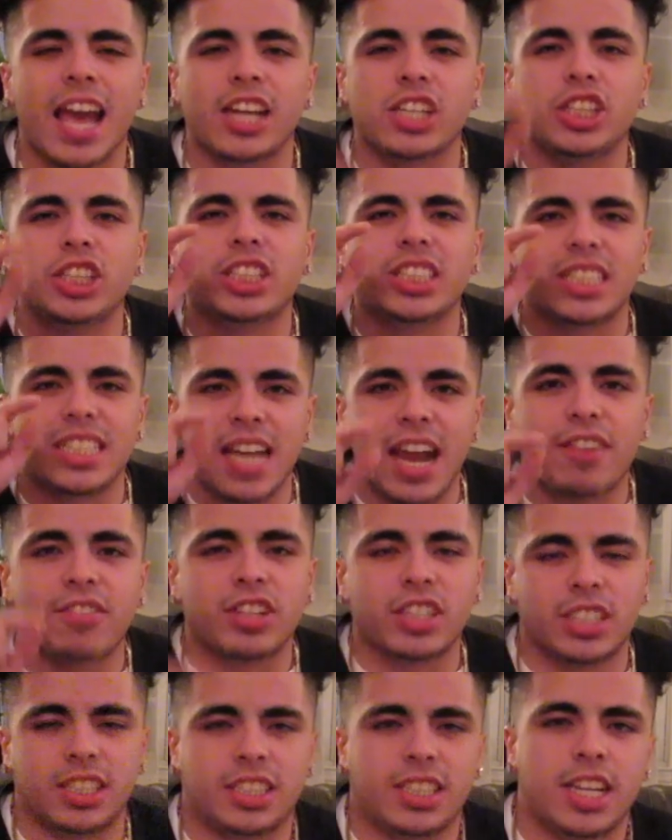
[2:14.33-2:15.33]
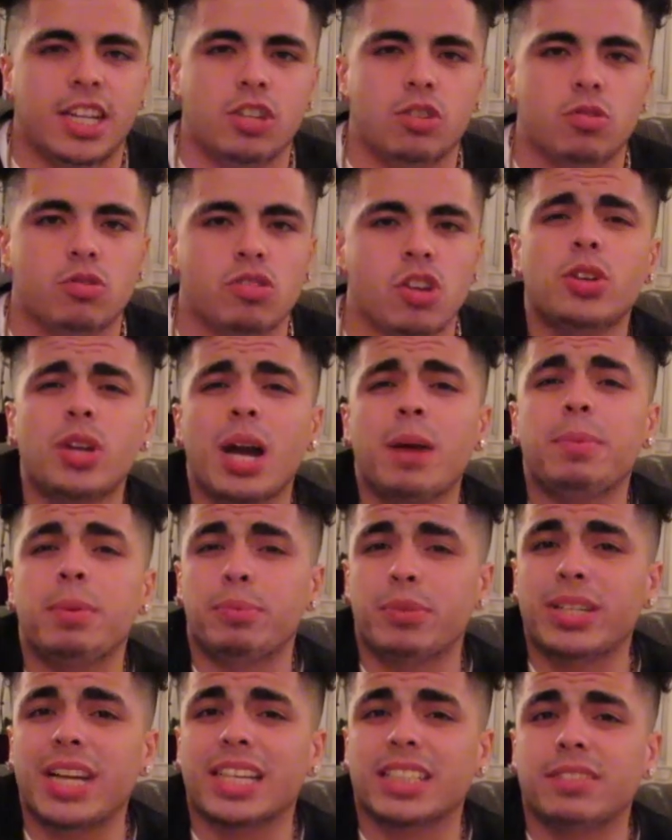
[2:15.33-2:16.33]
and she's never gonna send nudes. You gotta be
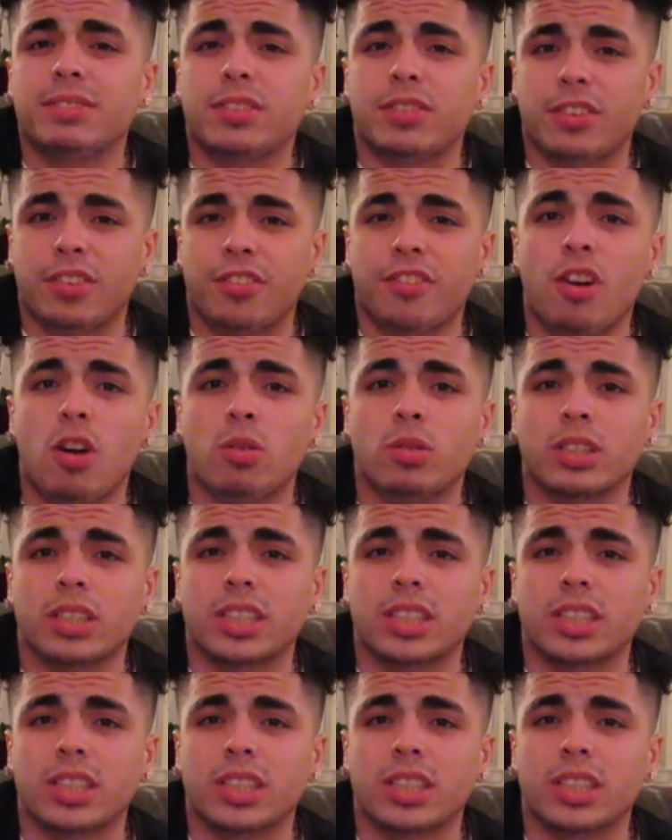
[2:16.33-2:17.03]
protective of your phone,